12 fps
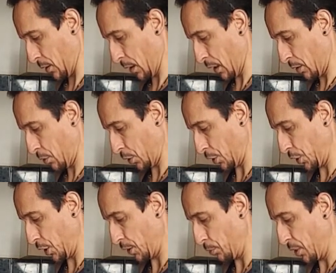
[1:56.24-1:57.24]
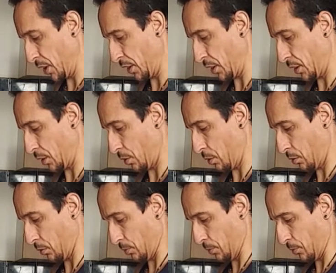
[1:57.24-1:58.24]
I was just busy, so
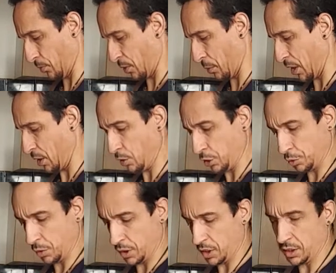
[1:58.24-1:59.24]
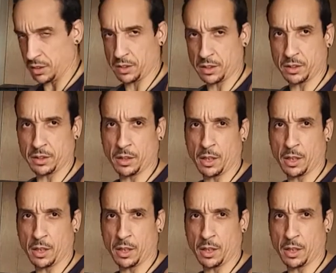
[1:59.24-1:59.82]
but usually it's